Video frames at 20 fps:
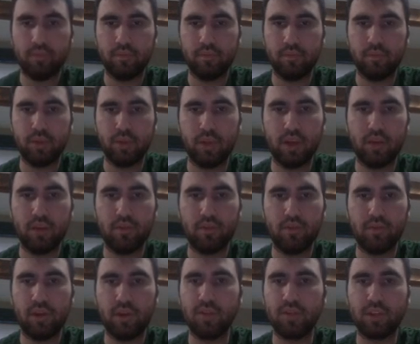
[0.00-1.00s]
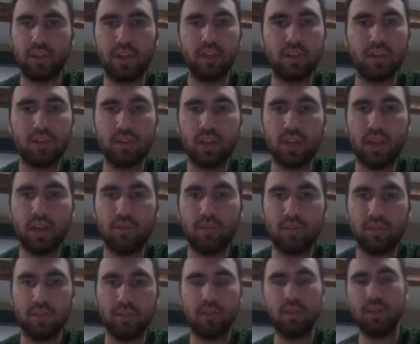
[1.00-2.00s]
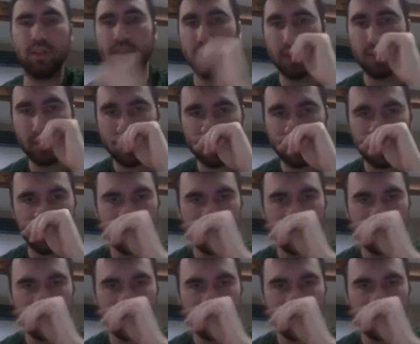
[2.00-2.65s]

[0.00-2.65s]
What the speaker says: But I have 5 seconds left, so this is